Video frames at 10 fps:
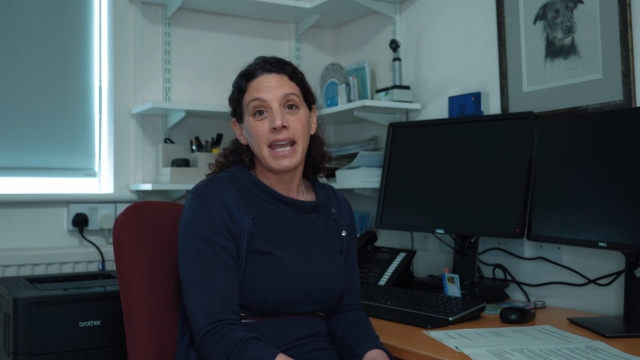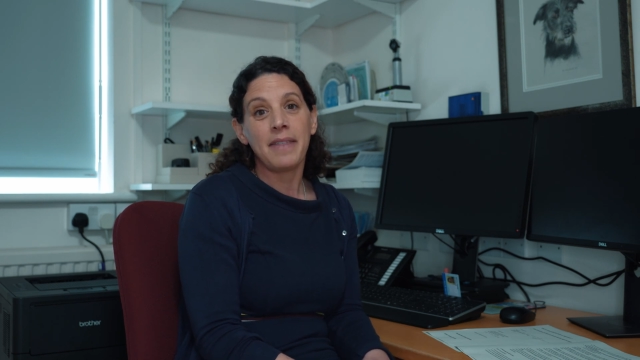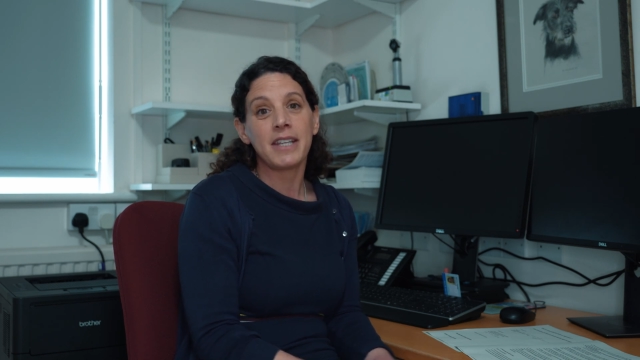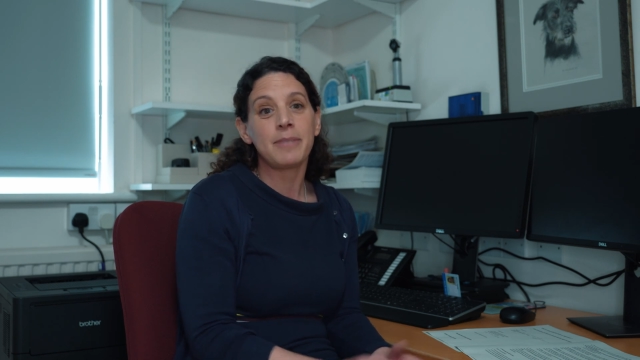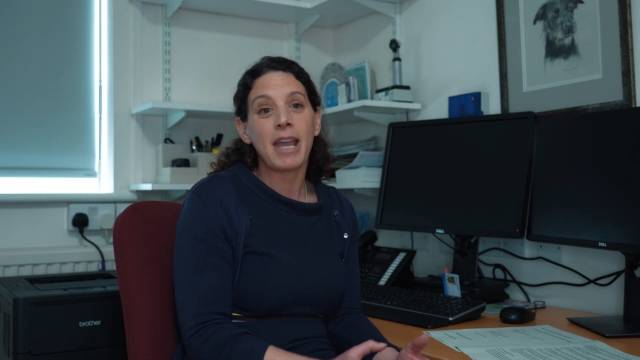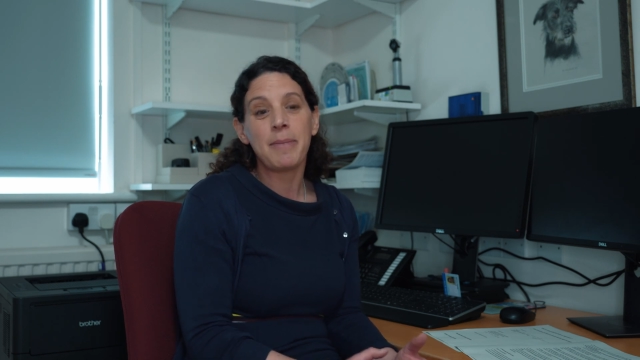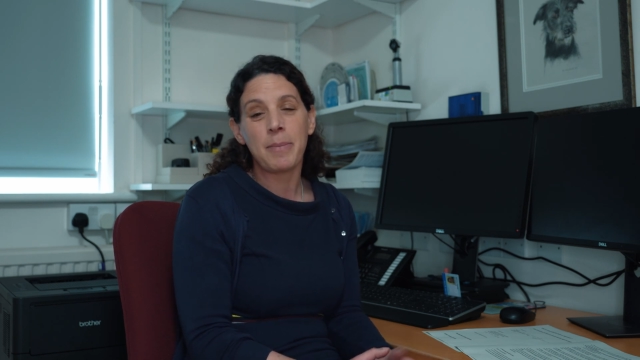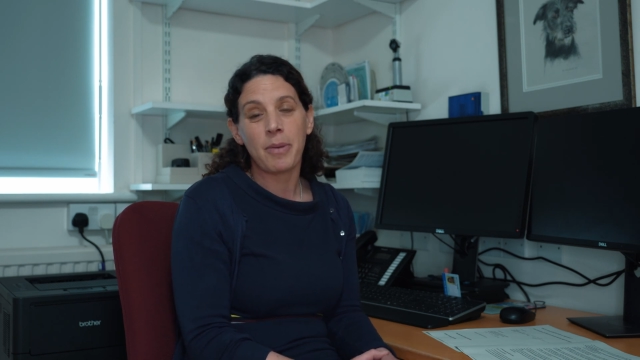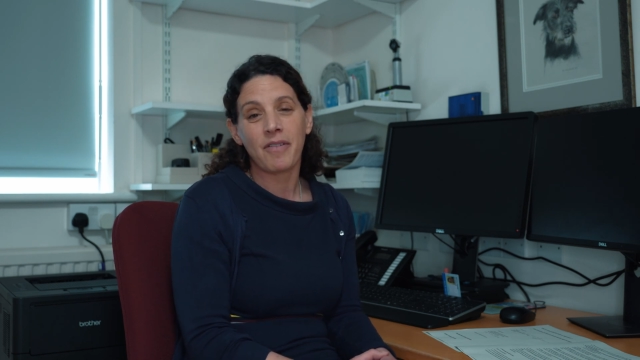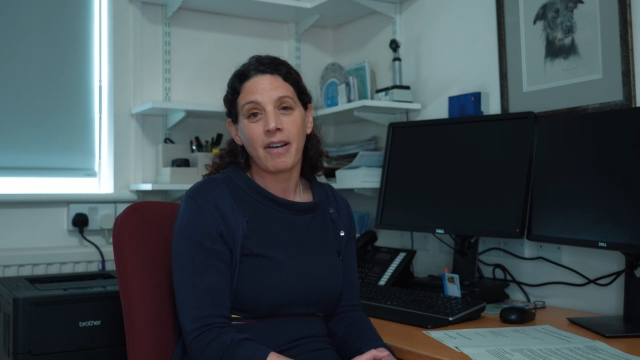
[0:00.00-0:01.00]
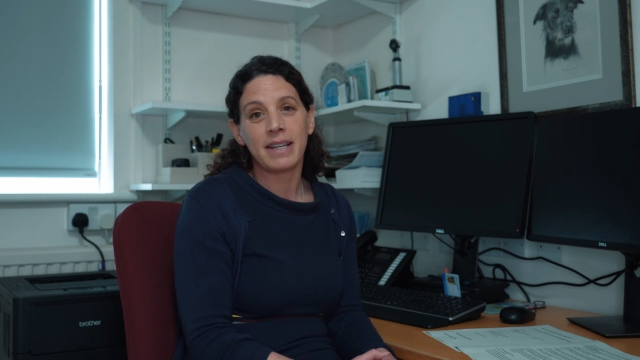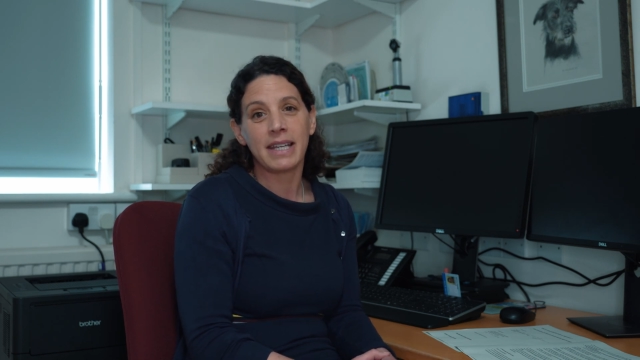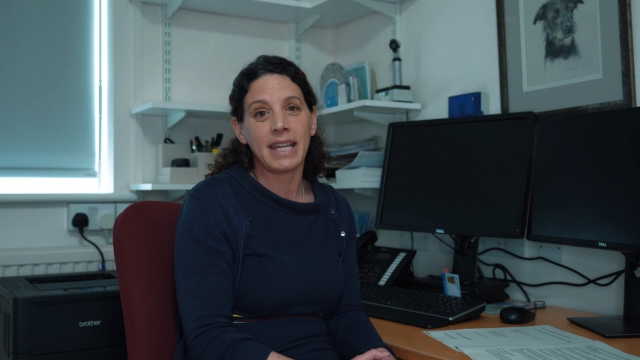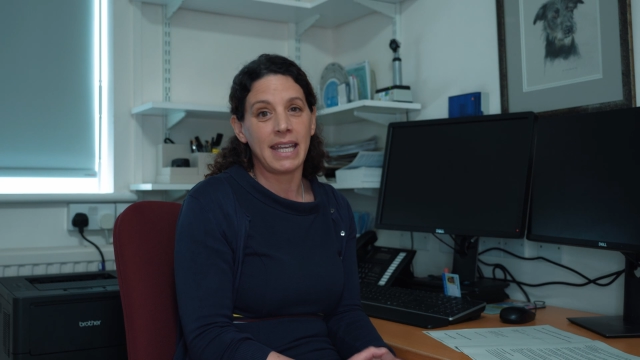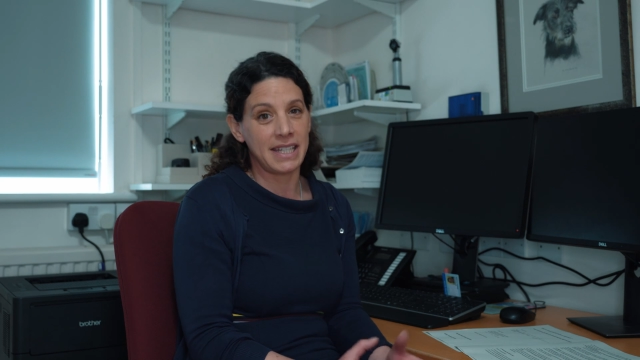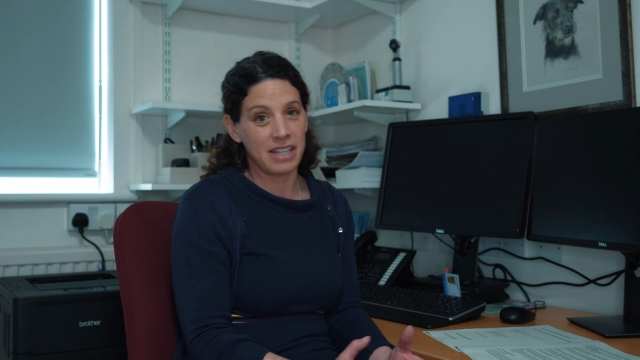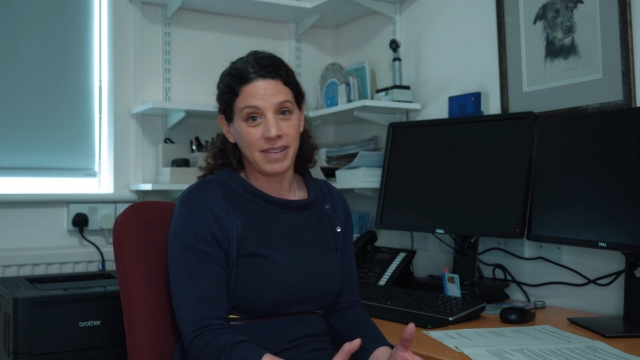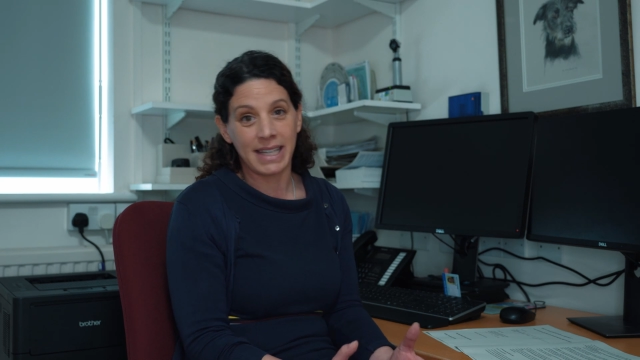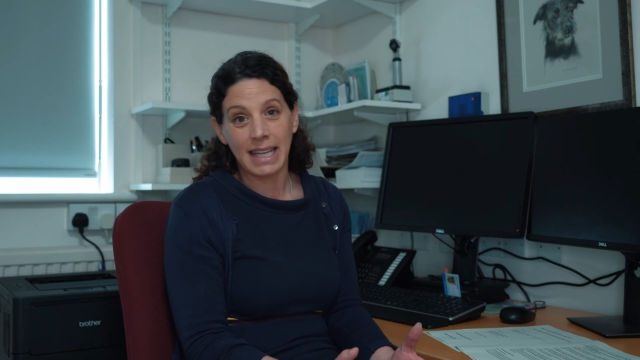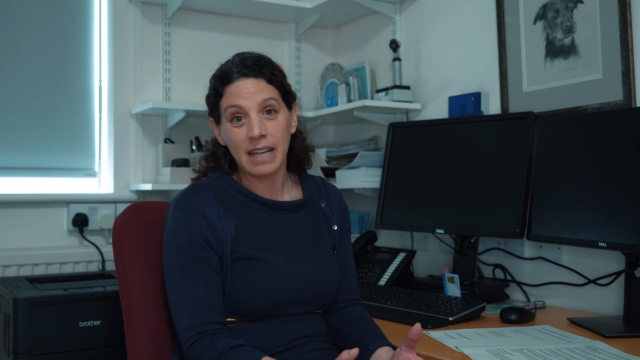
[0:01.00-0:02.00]
This may be providing easy
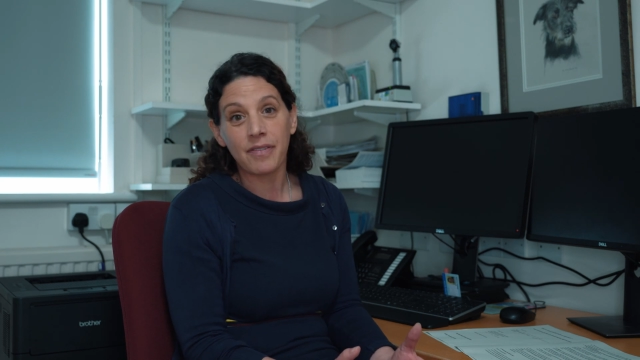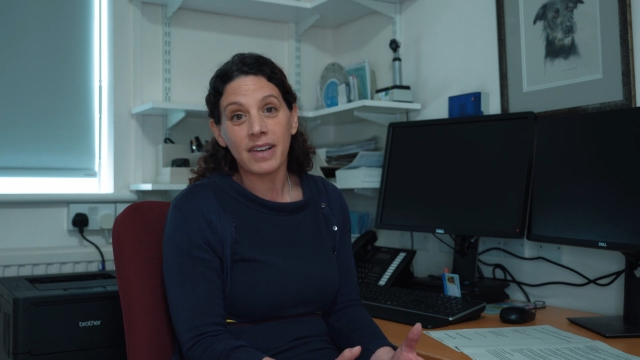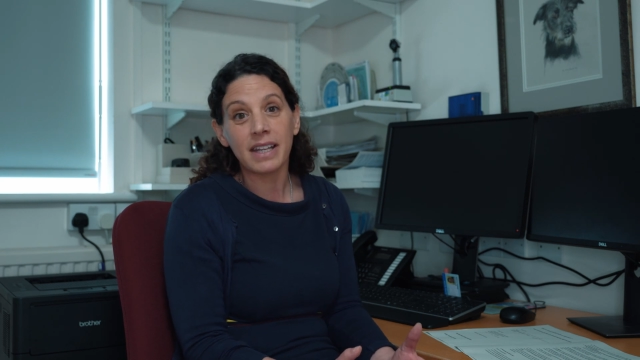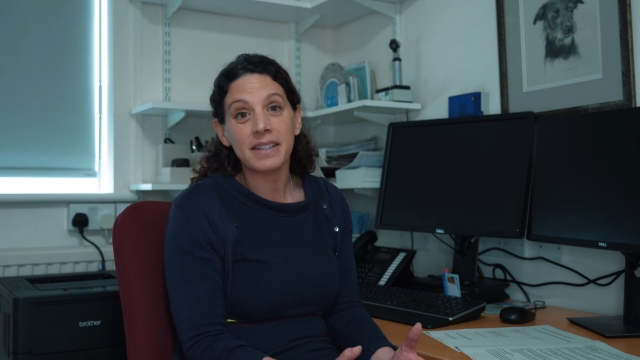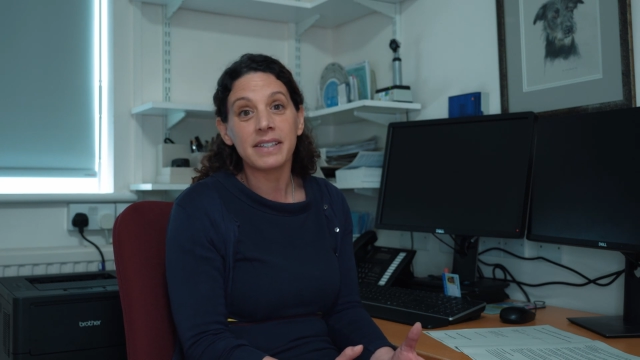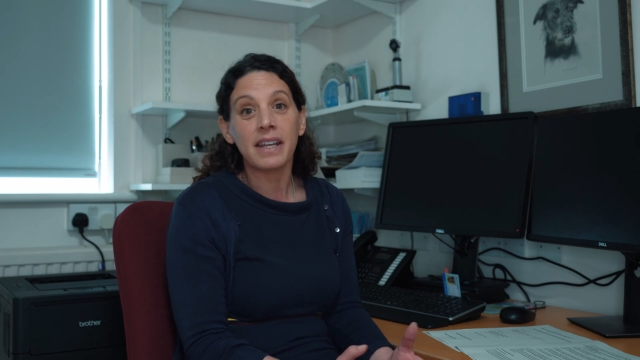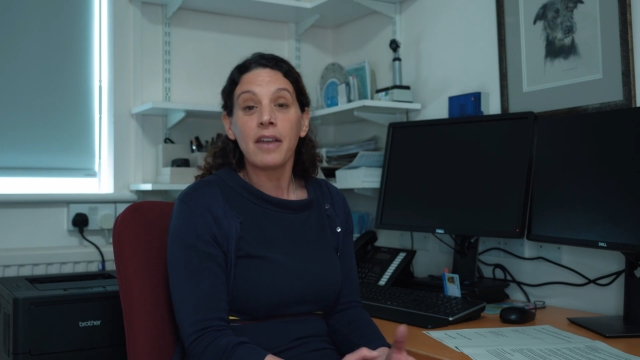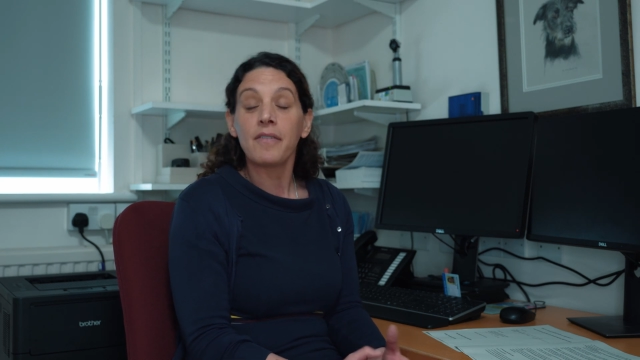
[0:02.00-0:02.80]
read leaflets.